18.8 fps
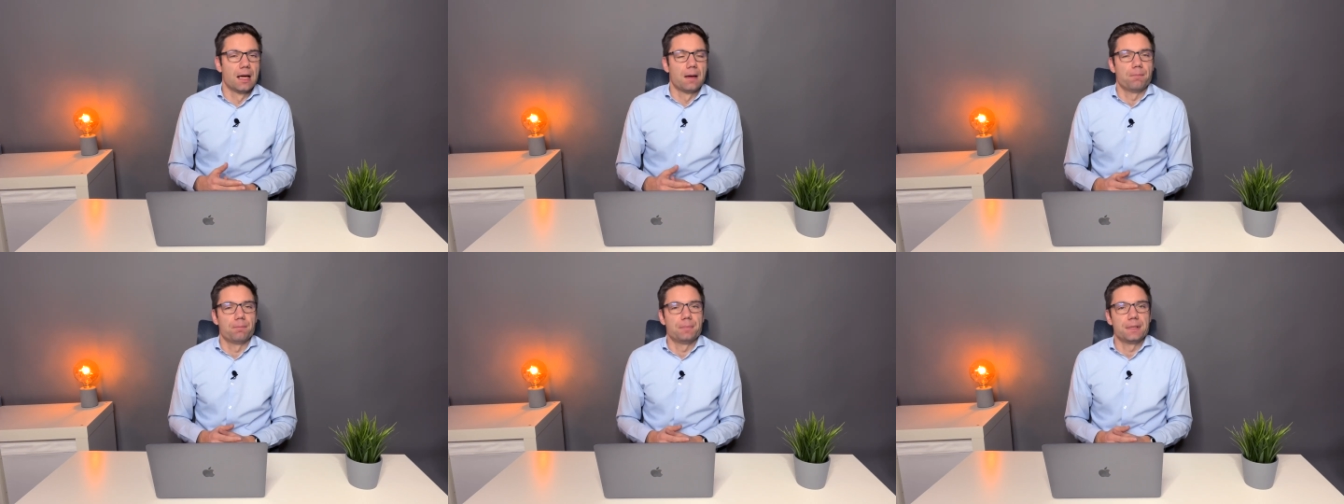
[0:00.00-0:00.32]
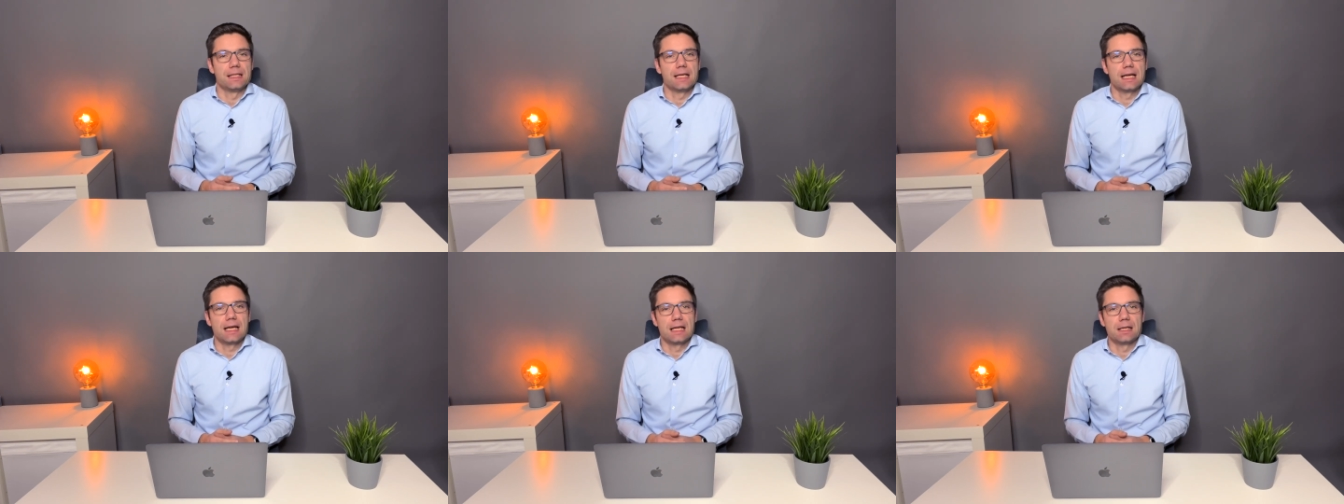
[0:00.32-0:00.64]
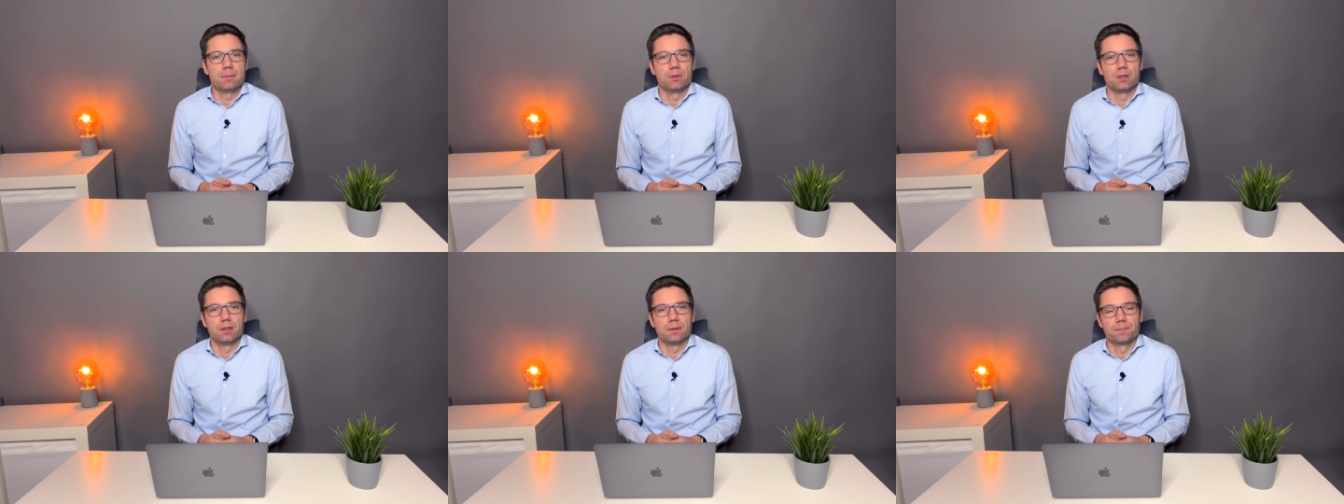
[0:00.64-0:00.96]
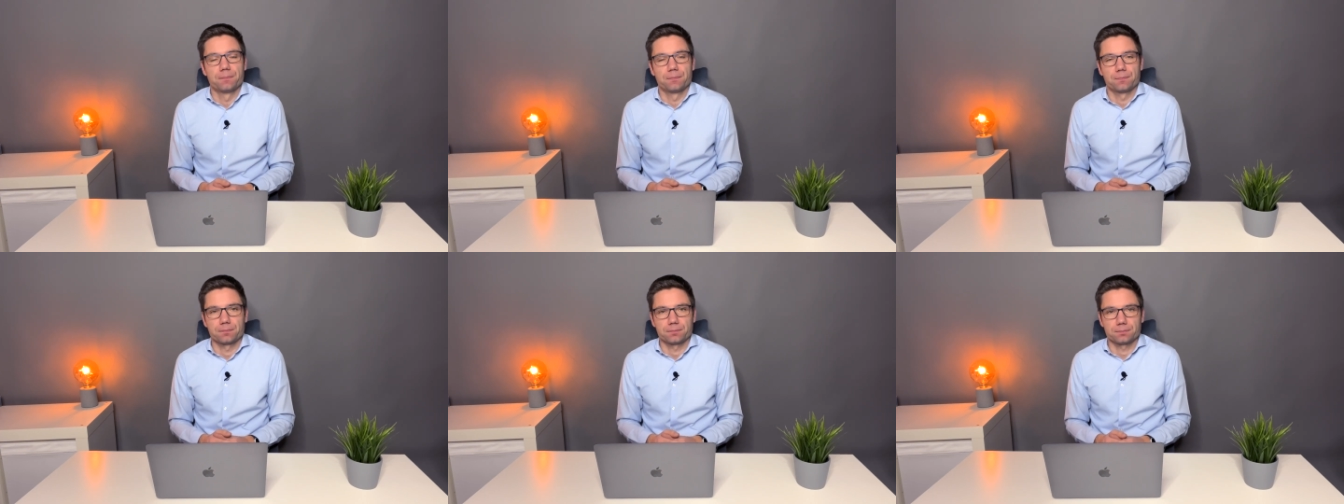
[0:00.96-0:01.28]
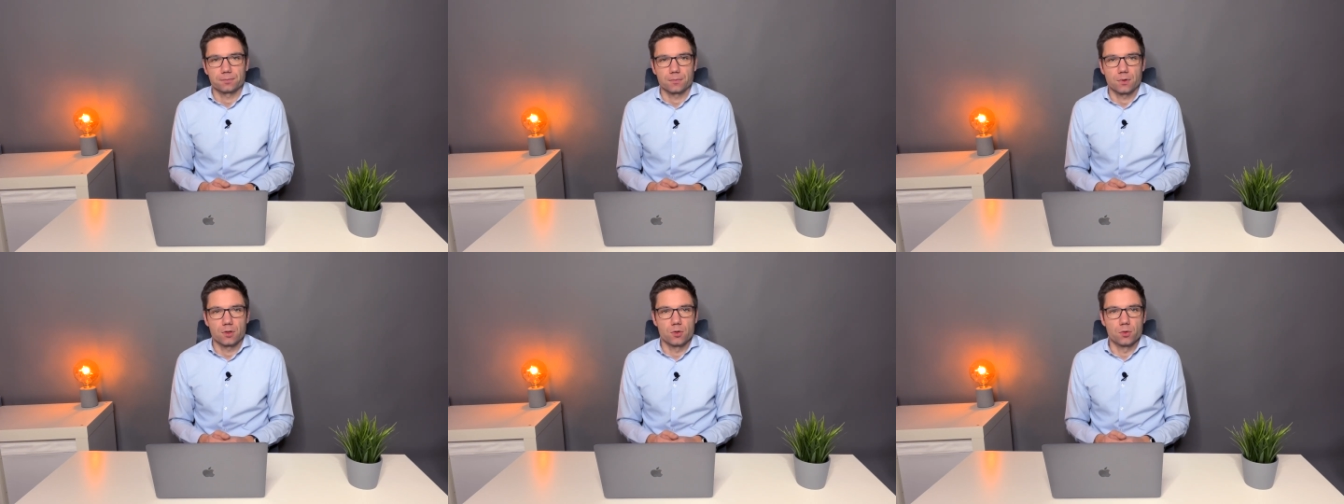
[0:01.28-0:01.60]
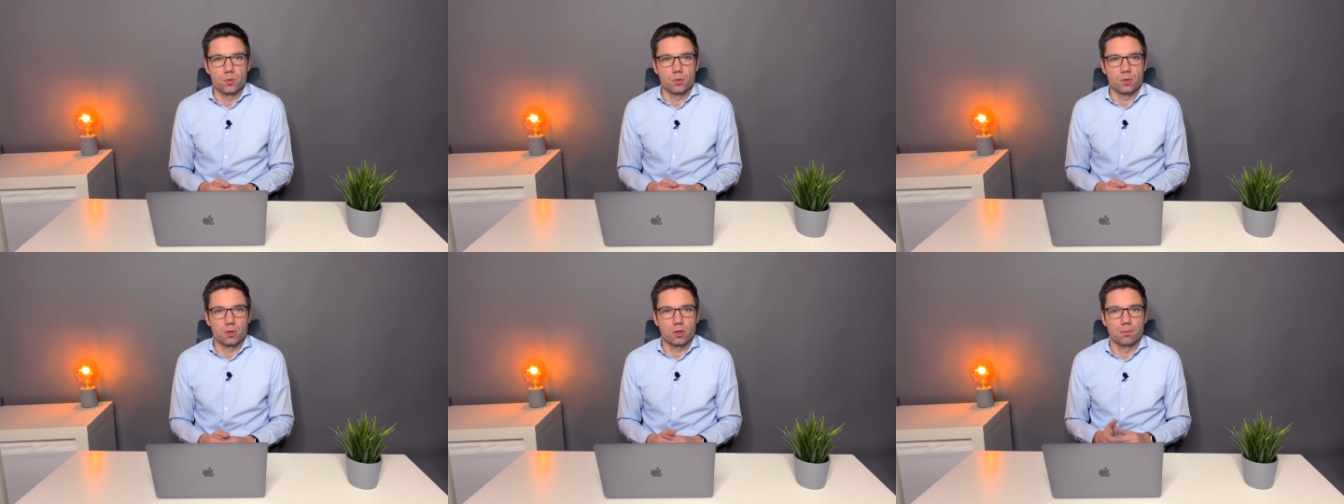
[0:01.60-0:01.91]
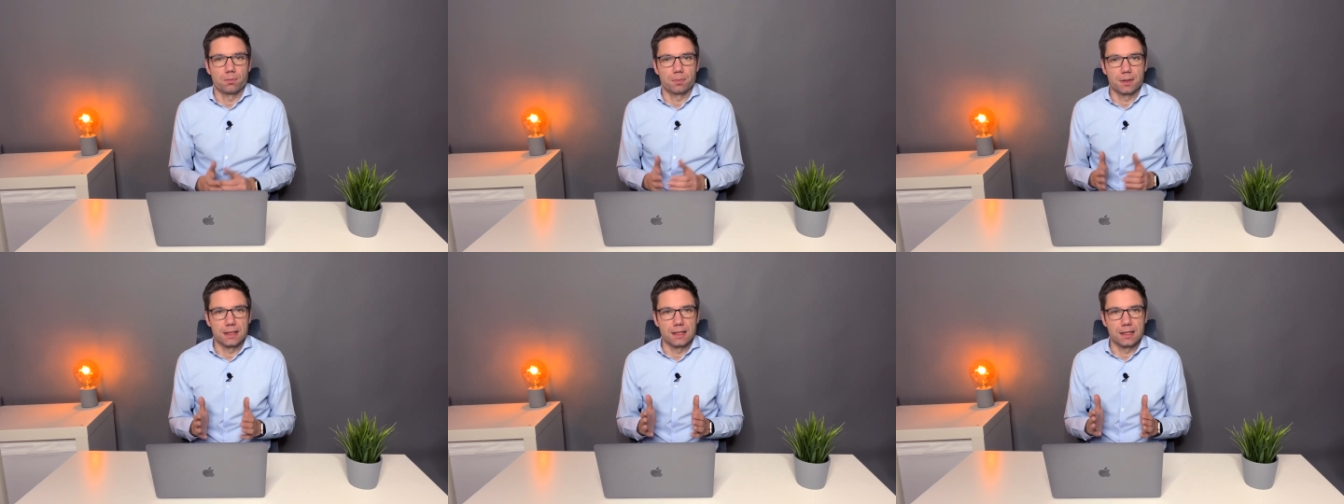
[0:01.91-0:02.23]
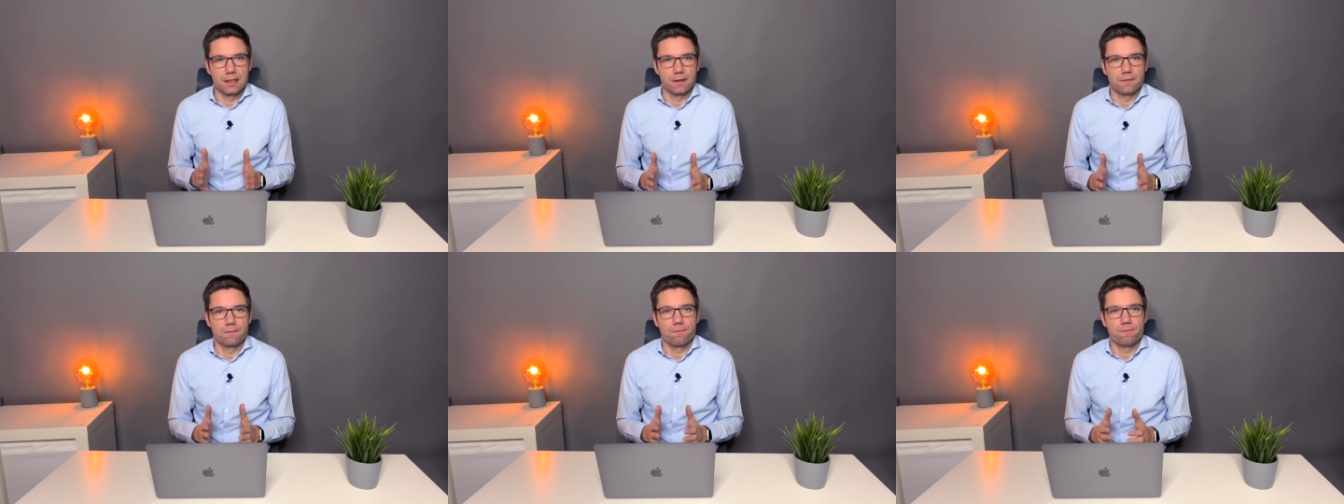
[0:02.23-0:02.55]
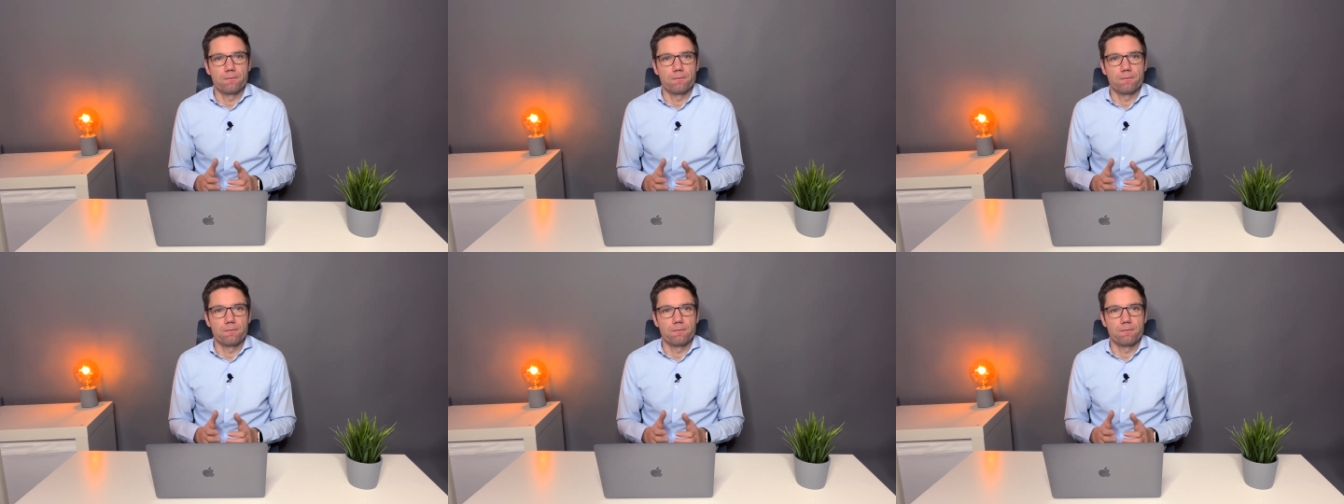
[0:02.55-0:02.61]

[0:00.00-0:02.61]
be able to completely